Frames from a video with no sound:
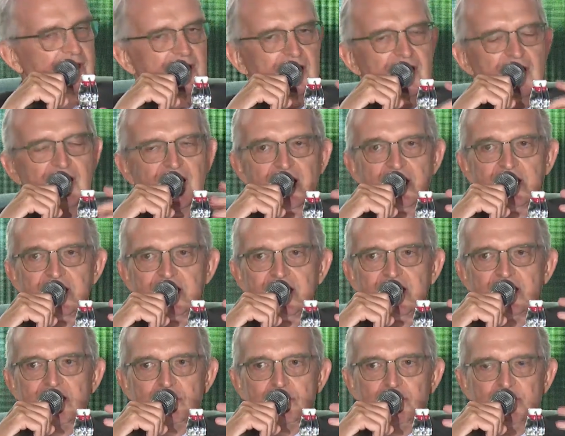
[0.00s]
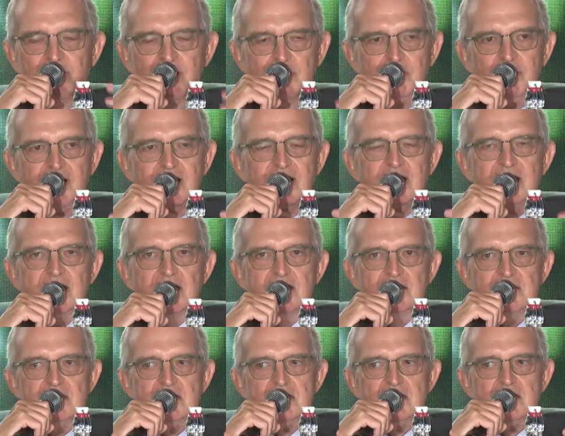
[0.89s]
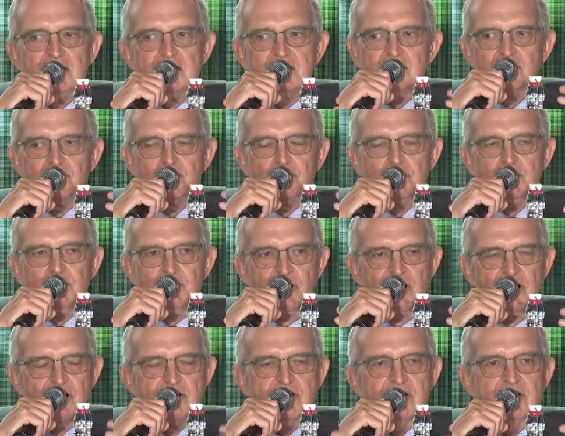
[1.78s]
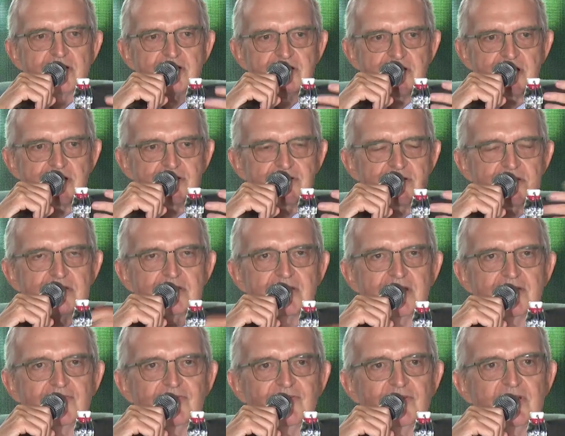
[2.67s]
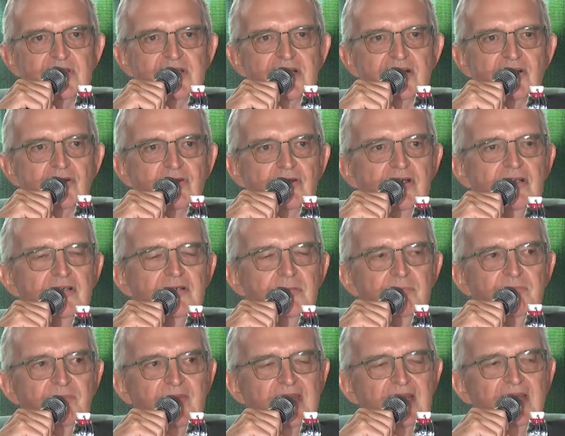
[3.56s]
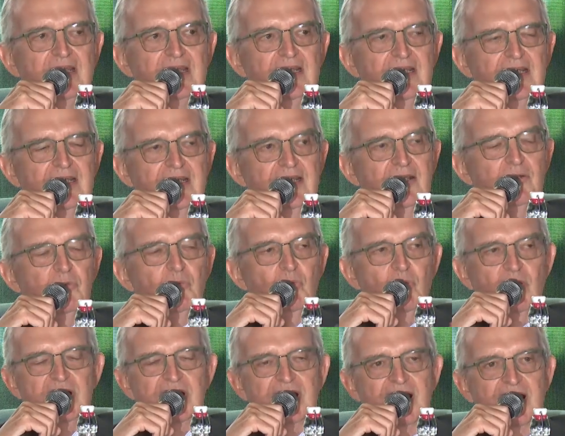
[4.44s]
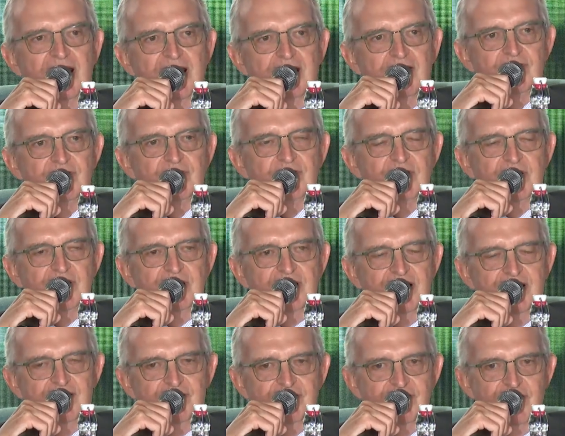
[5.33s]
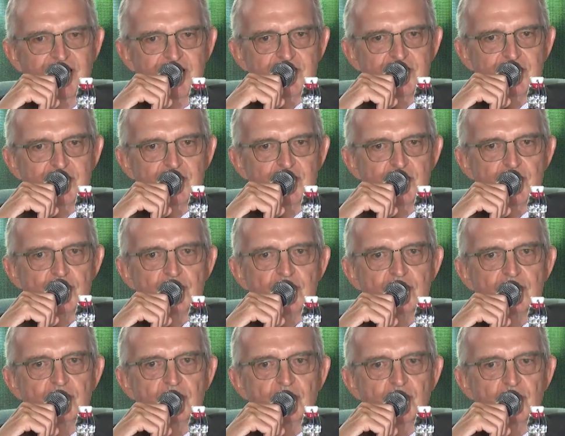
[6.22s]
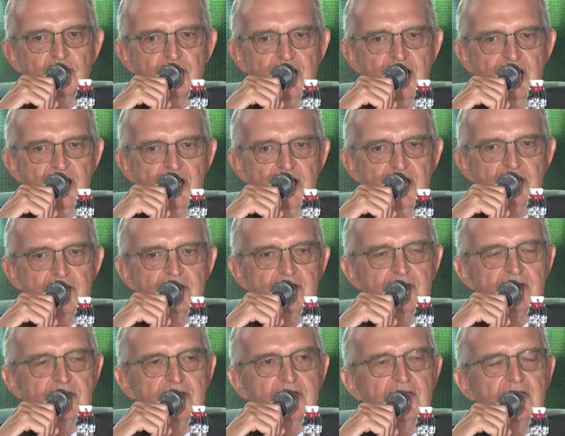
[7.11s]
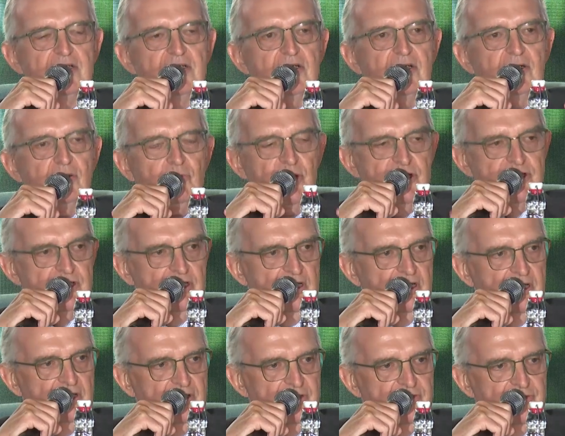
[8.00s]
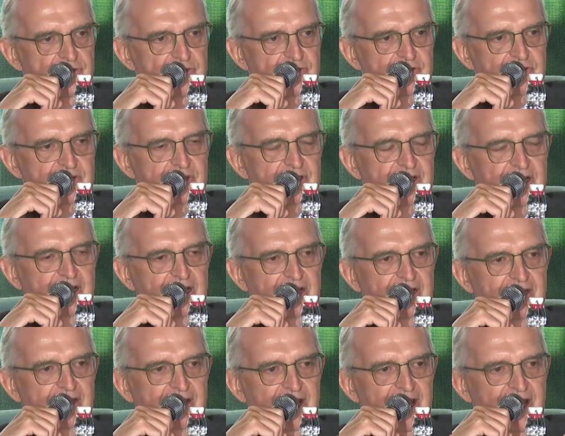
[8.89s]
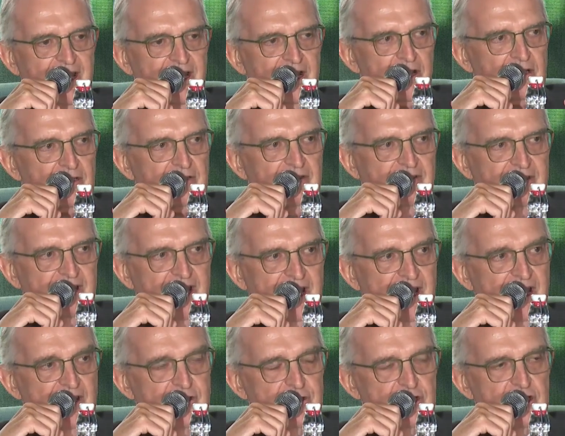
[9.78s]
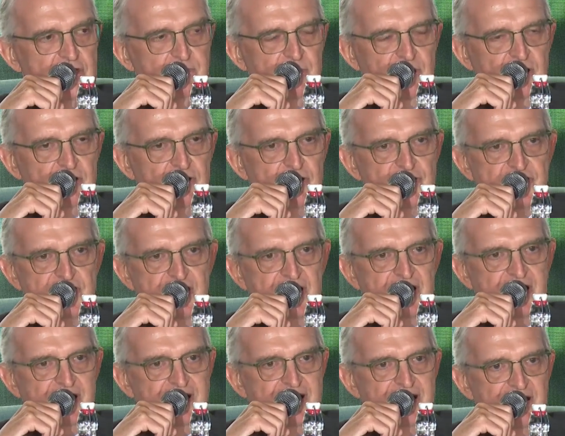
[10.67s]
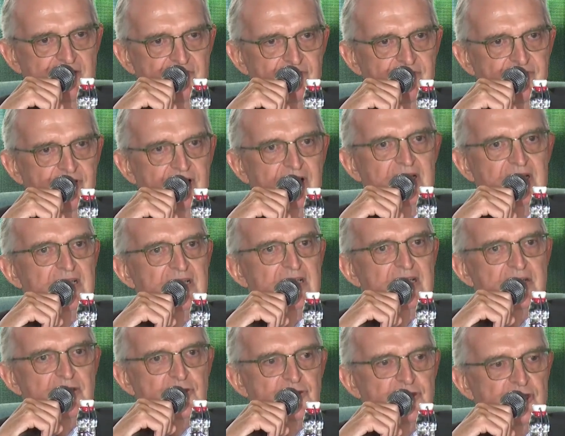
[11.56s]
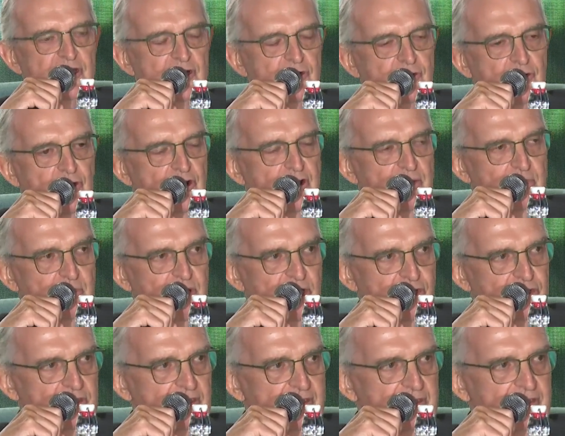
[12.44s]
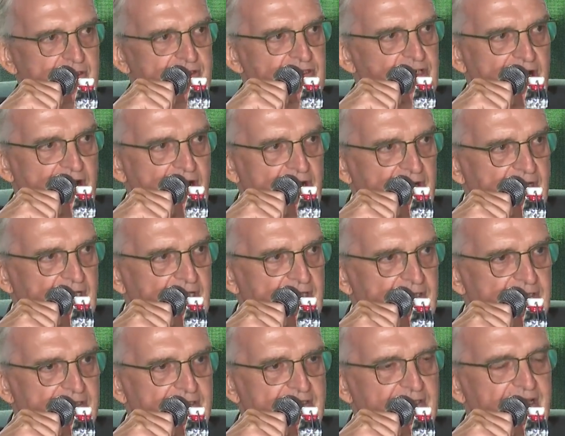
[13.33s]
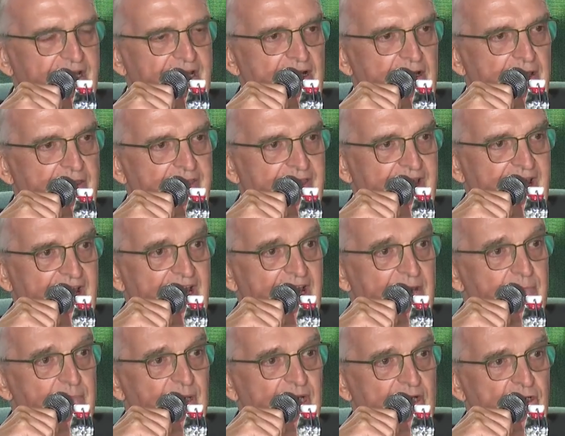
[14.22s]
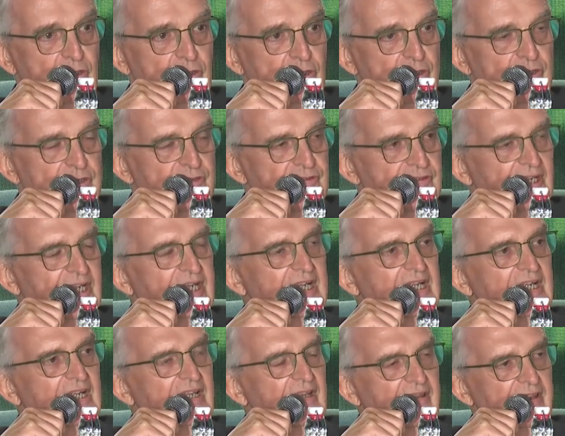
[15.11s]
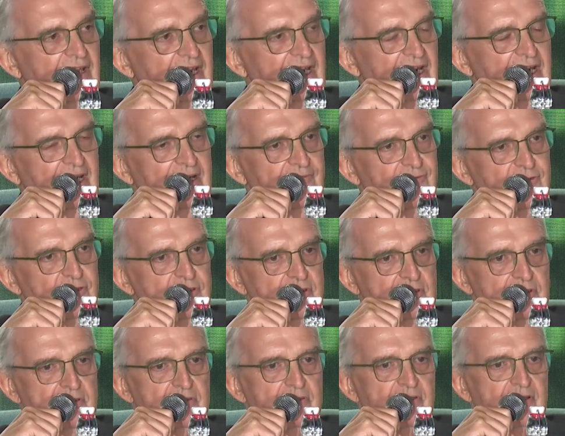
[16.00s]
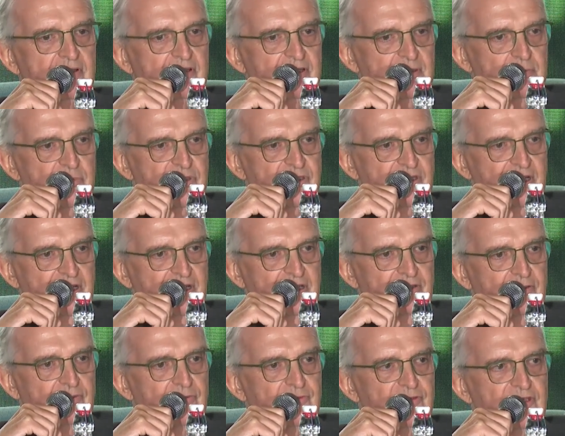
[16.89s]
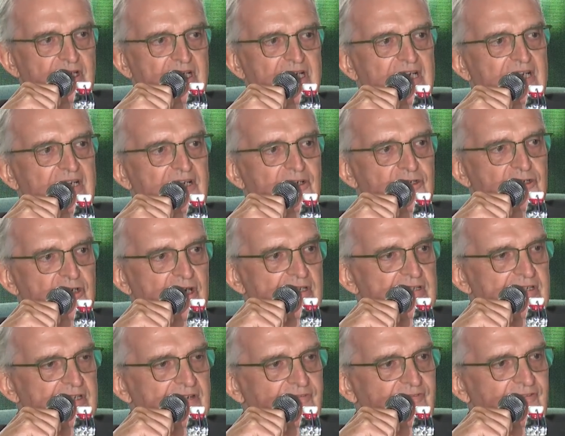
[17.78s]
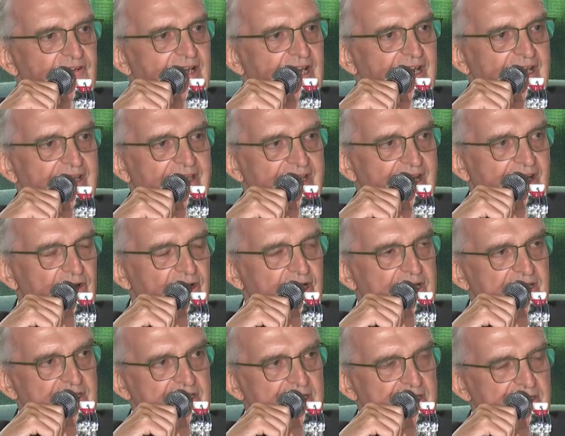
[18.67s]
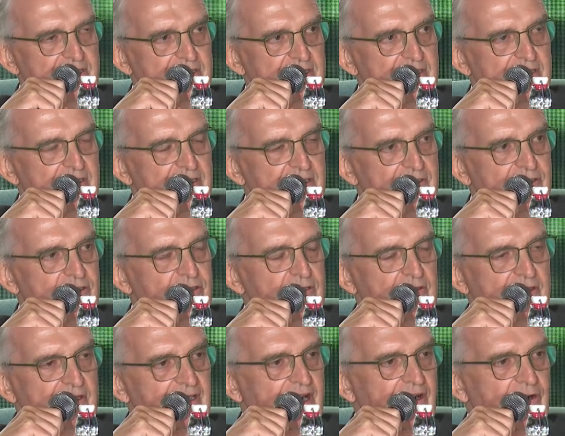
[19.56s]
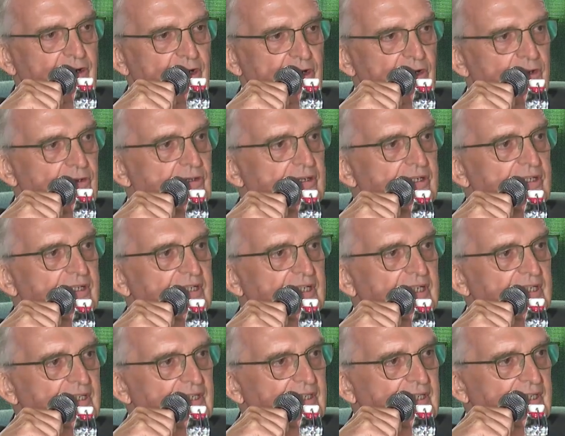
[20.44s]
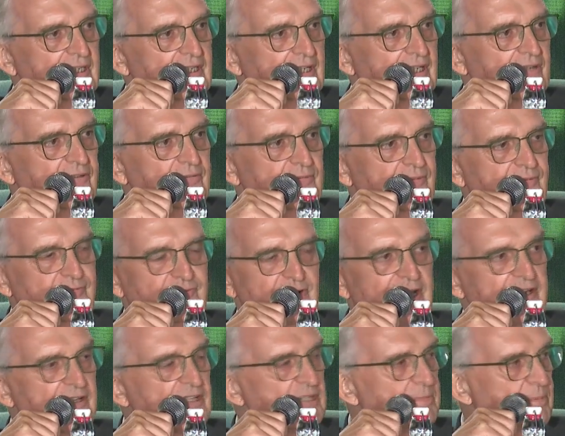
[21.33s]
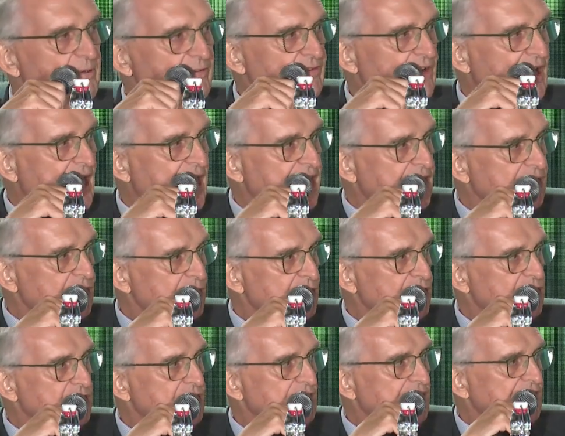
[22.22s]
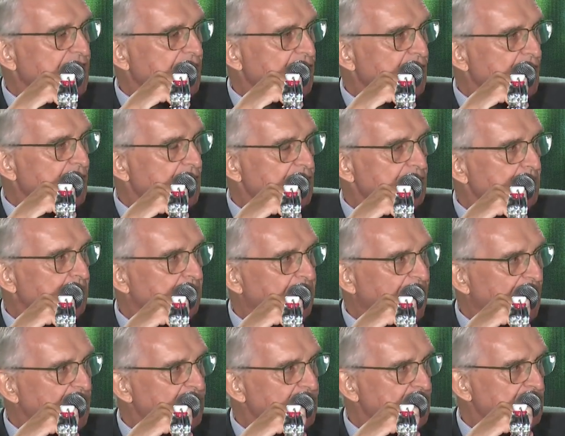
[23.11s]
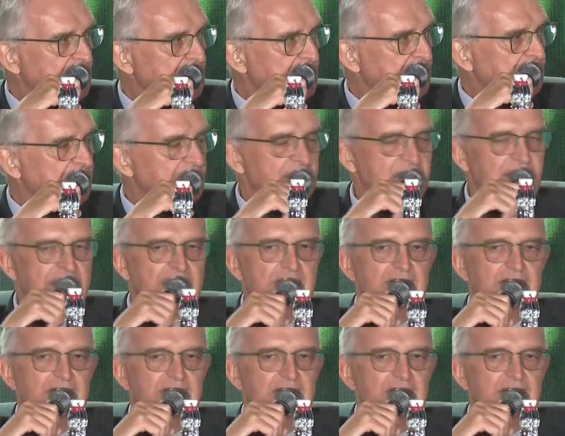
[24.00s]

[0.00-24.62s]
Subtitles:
And in a public listed corporation such as ComfortDelGro, we have investors who need returns. They aren't there just because they love zero emission targets. They are there because they have to themselves justify their existence to their own fund providers, to their own pension